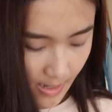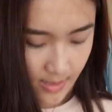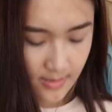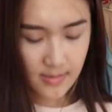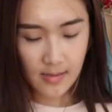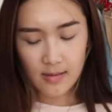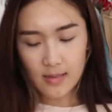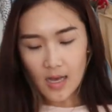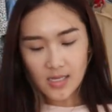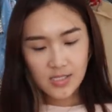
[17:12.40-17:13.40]
And
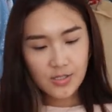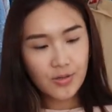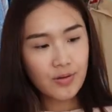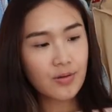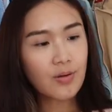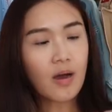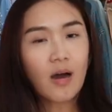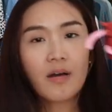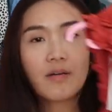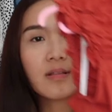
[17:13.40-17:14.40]
the last two
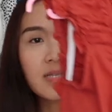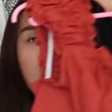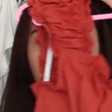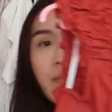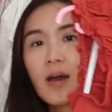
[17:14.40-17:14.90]
are, this is from